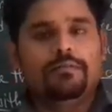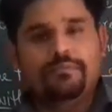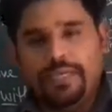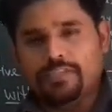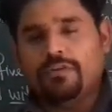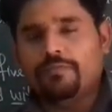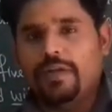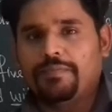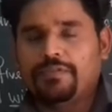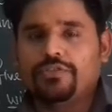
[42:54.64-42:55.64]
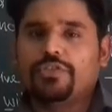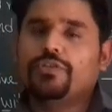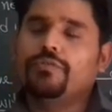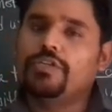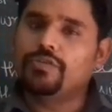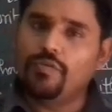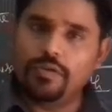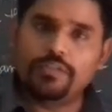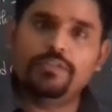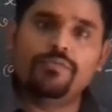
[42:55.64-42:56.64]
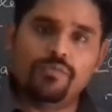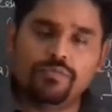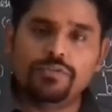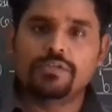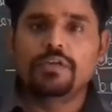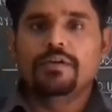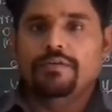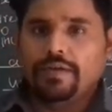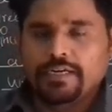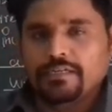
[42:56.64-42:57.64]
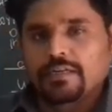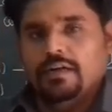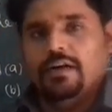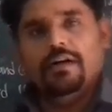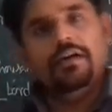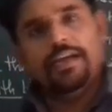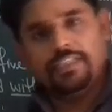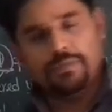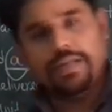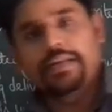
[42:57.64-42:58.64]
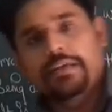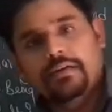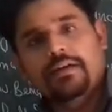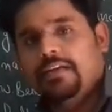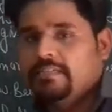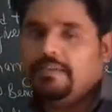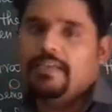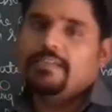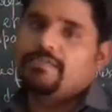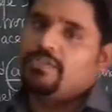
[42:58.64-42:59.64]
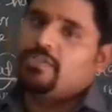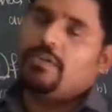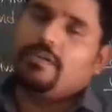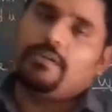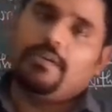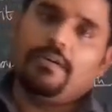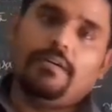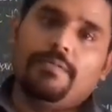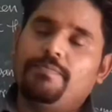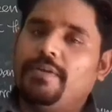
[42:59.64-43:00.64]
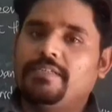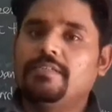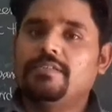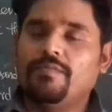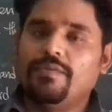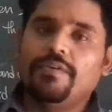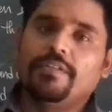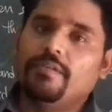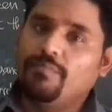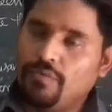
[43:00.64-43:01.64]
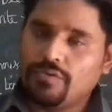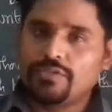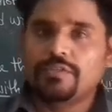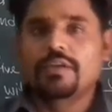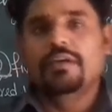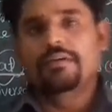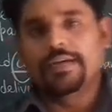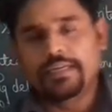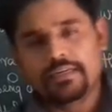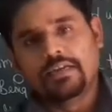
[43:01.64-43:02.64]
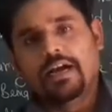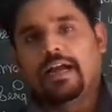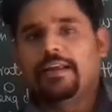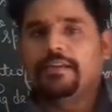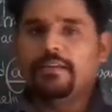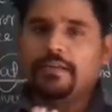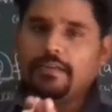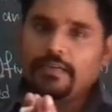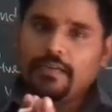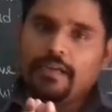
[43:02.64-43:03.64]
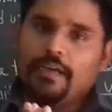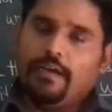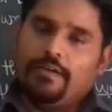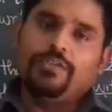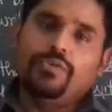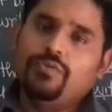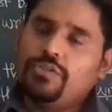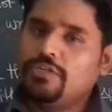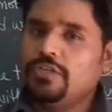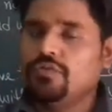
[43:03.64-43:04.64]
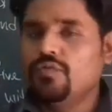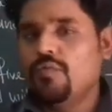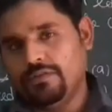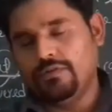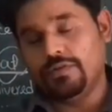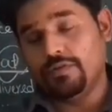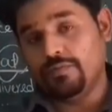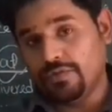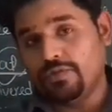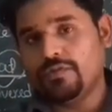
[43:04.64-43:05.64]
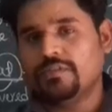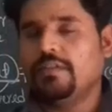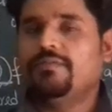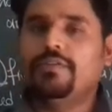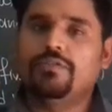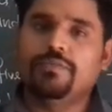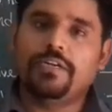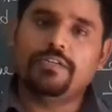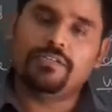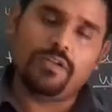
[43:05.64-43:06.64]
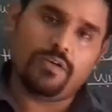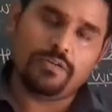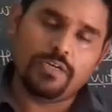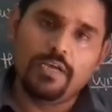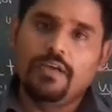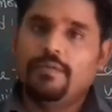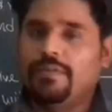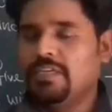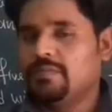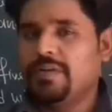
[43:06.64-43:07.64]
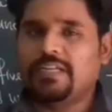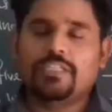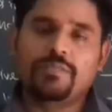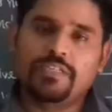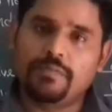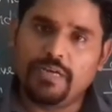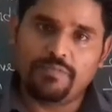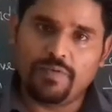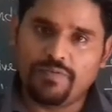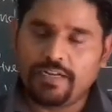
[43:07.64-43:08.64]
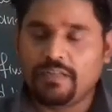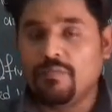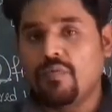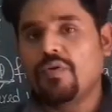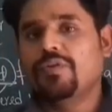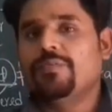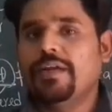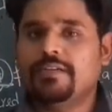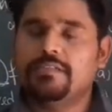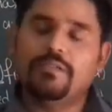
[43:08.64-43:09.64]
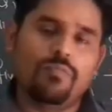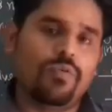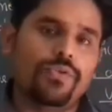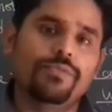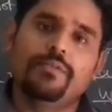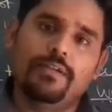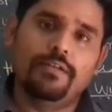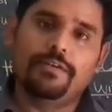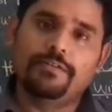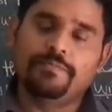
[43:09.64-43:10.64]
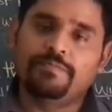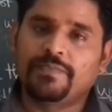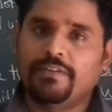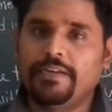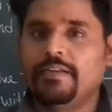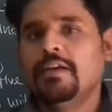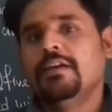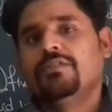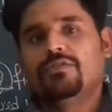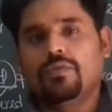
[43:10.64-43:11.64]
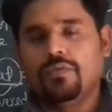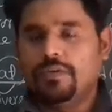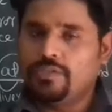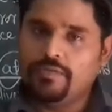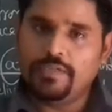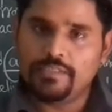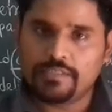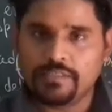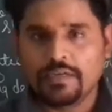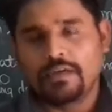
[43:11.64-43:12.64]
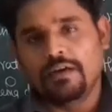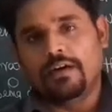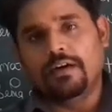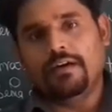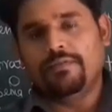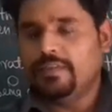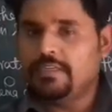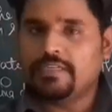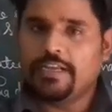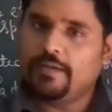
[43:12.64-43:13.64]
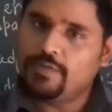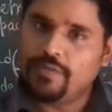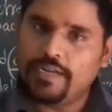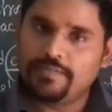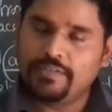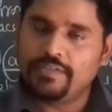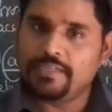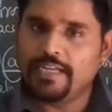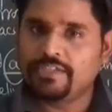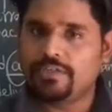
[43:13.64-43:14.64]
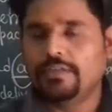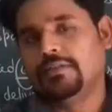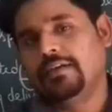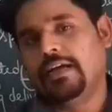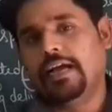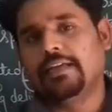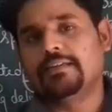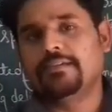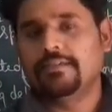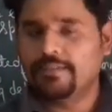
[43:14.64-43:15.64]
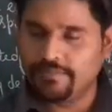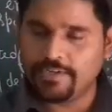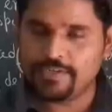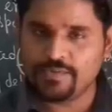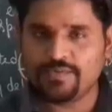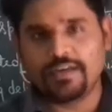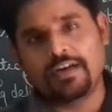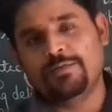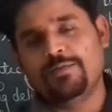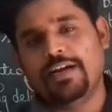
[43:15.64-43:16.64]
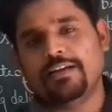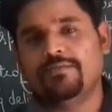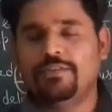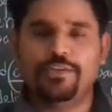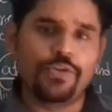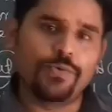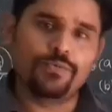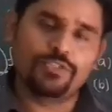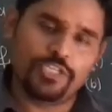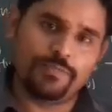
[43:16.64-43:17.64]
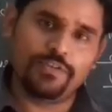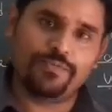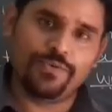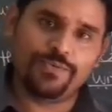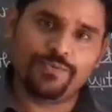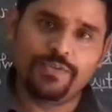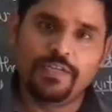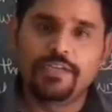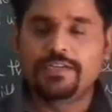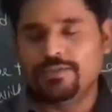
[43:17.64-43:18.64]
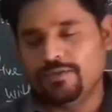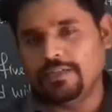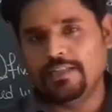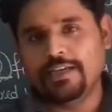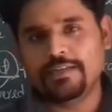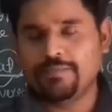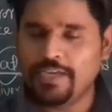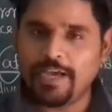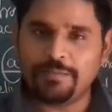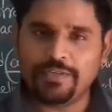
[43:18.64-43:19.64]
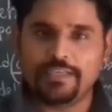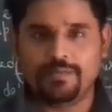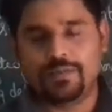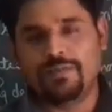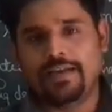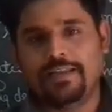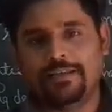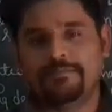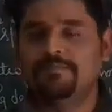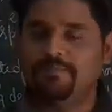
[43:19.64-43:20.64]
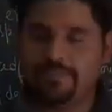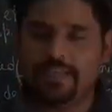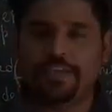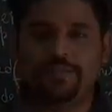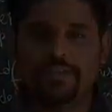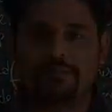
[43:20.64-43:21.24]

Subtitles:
based on preposition. You need to learn the rules, right? Explained here, as well as which are present somewhere in the books, right? And you just need to do what? You need to put yourself into practice a lot, because practice makes a man perfect. The more you practice, the more you learn, right? So students, with this I come to an end with this lecture, and very soon I'll be back with a new chapter for you. So till then, be happy, keep smiling. Thank you.